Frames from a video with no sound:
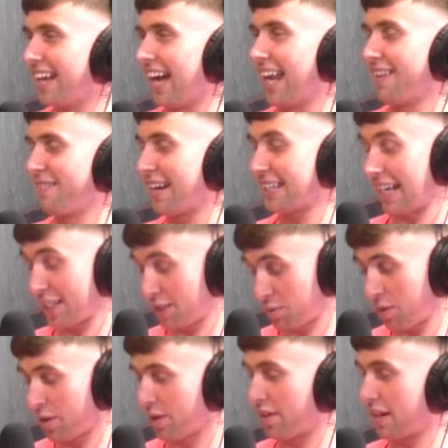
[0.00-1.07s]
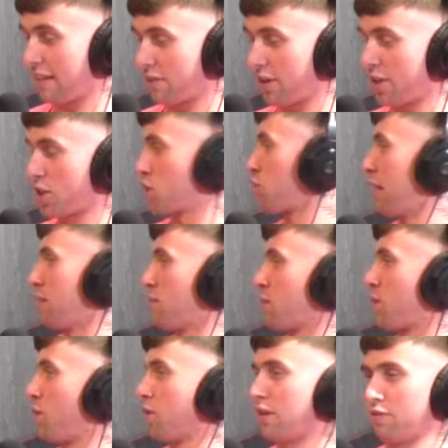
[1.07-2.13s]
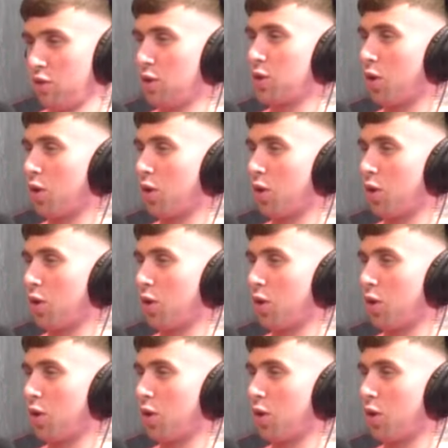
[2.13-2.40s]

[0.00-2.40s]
And I've actually, I swear to God, I've got a screen recording of you